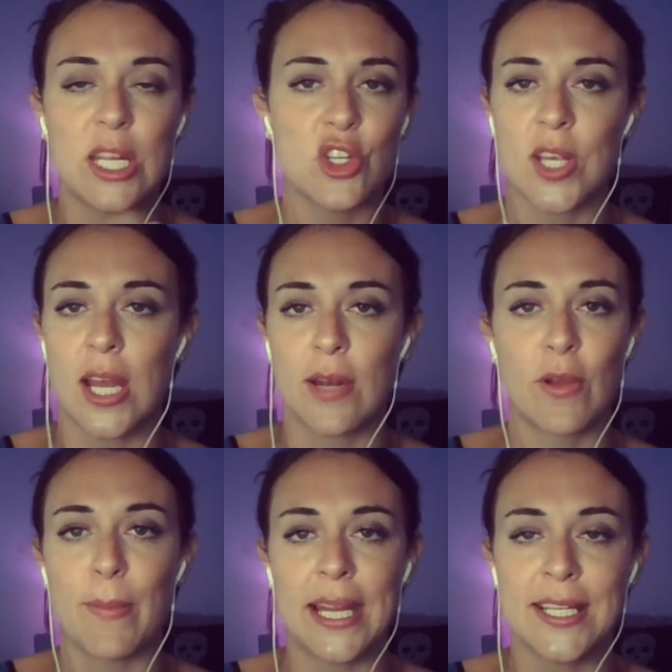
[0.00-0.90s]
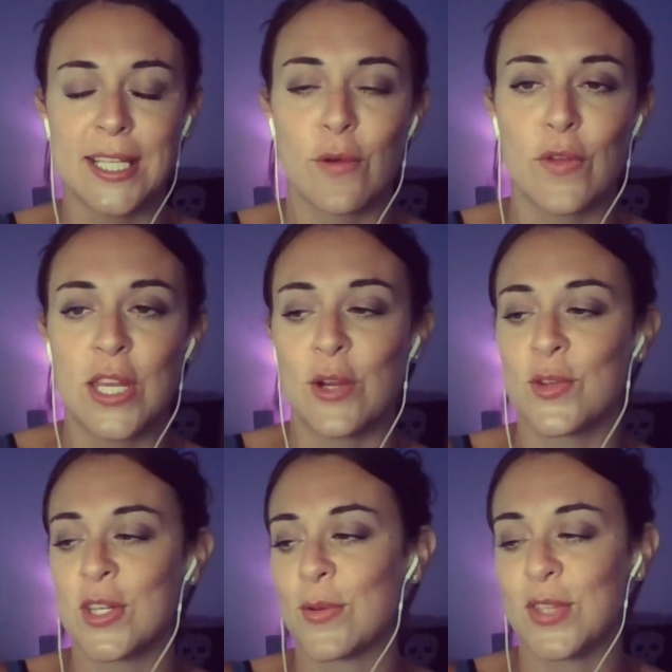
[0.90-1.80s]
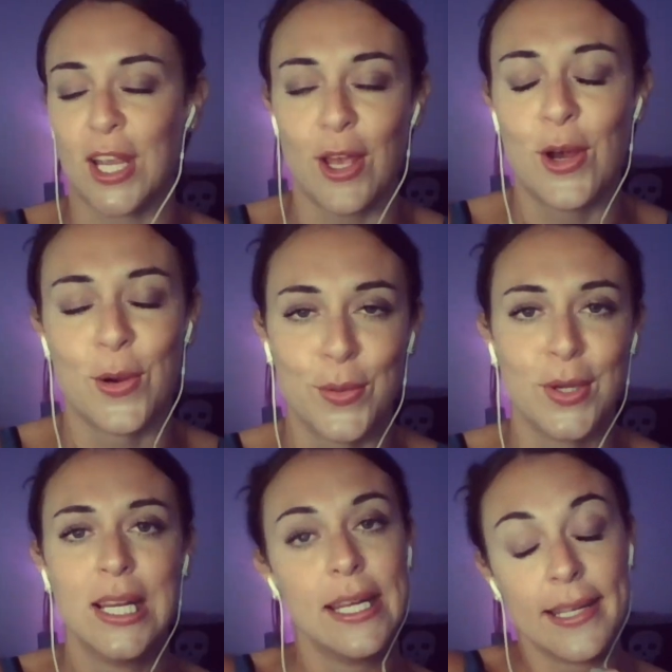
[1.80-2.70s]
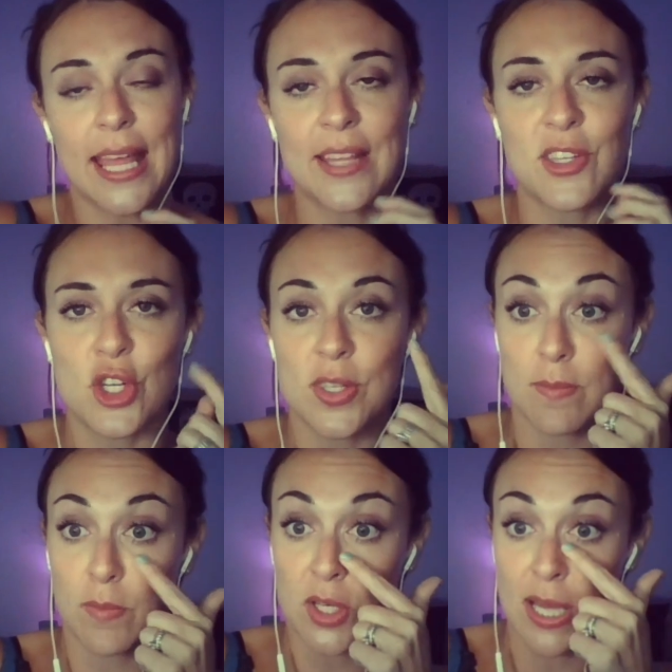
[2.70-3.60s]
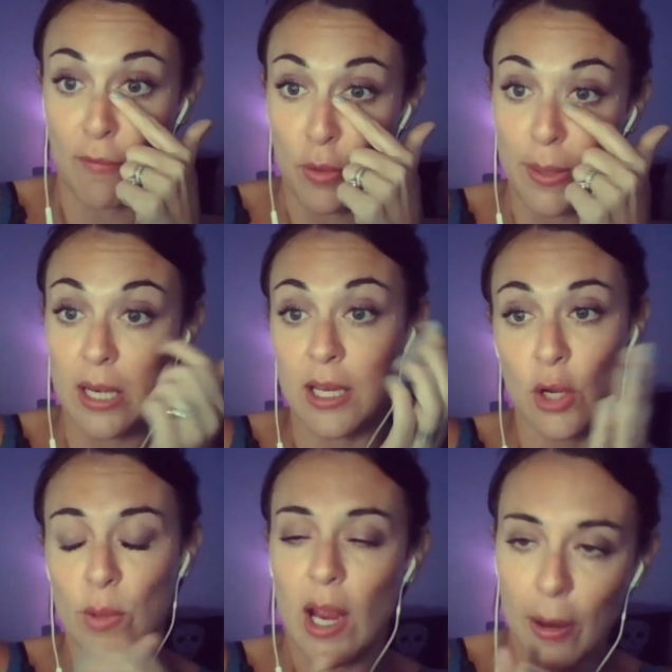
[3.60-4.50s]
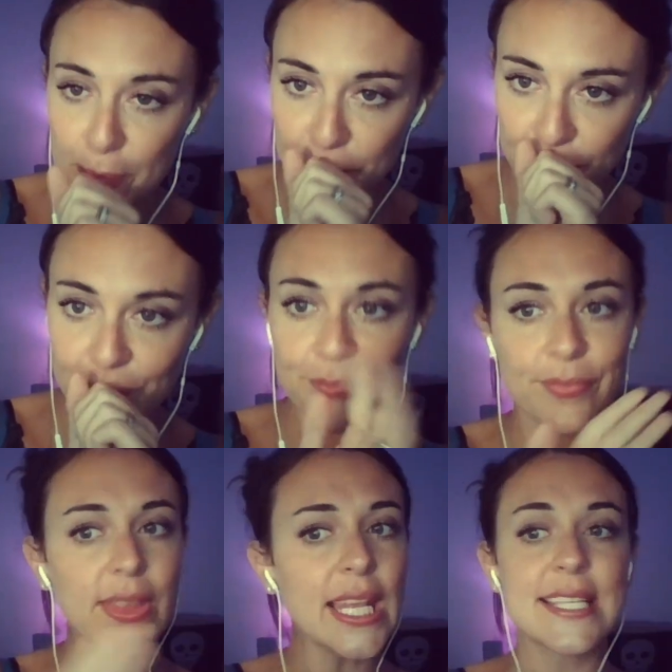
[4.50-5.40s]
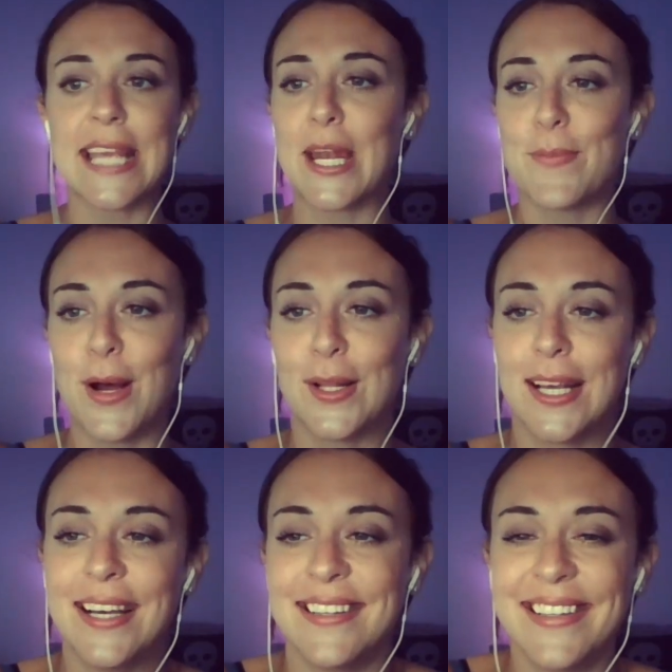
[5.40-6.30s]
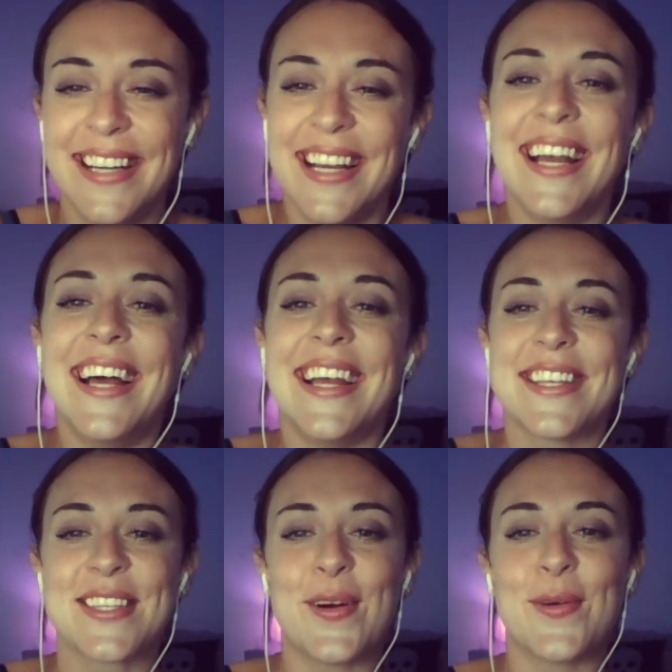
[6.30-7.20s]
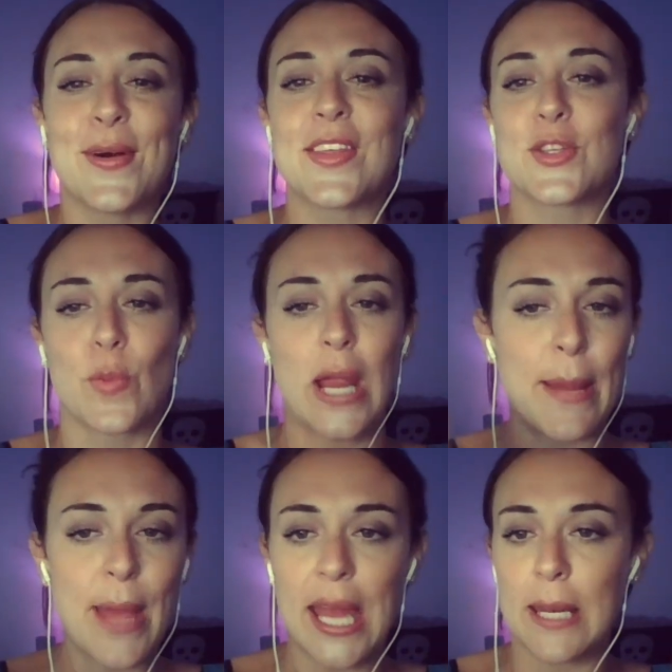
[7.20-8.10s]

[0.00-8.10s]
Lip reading: just kind of combined it over the years. And I was like, oh, that's just the devil. But here we are. Santa Paula. So this ram-headed